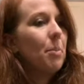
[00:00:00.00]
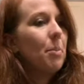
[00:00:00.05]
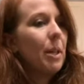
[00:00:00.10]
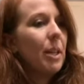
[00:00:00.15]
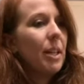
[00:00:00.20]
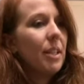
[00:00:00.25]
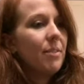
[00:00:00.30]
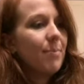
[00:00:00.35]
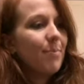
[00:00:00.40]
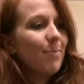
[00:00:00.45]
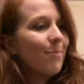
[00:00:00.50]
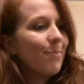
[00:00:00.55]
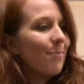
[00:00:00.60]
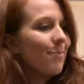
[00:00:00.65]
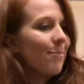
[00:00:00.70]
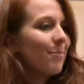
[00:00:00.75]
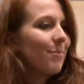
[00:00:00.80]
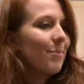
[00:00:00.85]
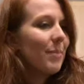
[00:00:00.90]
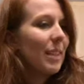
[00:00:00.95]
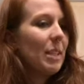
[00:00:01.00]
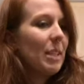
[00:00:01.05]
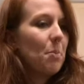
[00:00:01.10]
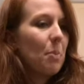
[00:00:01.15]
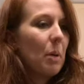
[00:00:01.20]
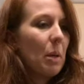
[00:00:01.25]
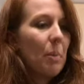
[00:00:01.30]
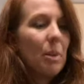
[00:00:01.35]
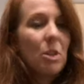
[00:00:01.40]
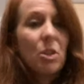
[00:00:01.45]
but it's
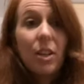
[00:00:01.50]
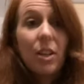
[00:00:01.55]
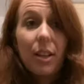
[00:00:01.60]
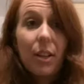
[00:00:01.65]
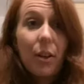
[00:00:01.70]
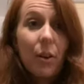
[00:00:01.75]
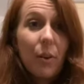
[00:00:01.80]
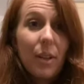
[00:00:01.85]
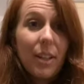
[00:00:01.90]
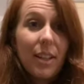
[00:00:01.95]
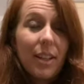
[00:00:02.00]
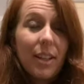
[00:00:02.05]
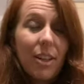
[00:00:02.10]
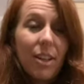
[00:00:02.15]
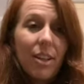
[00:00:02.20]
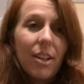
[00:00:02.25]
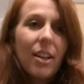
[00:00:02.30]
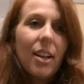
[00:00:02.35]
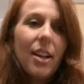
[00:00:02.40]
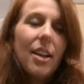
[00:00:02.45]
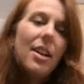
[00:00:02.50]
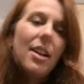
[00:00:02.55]
pretty much gonna go in here.